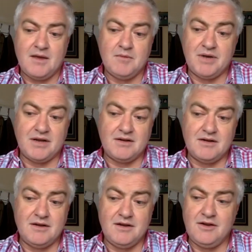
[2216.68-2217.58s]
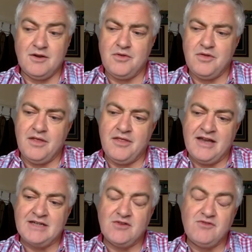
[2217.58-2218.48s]
But you know,
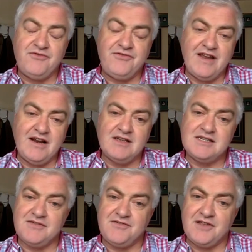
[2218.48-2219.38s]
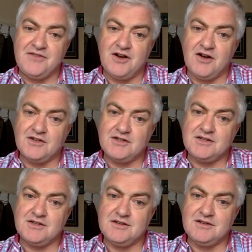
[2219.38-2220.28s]
they don't feel as if they've got
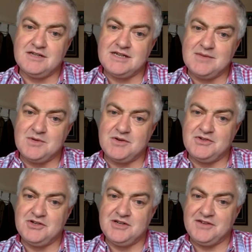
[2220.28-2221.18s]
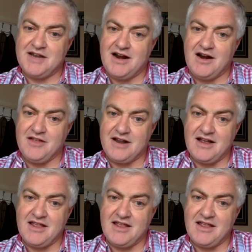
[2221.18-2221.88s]
the same sort of duty of care that I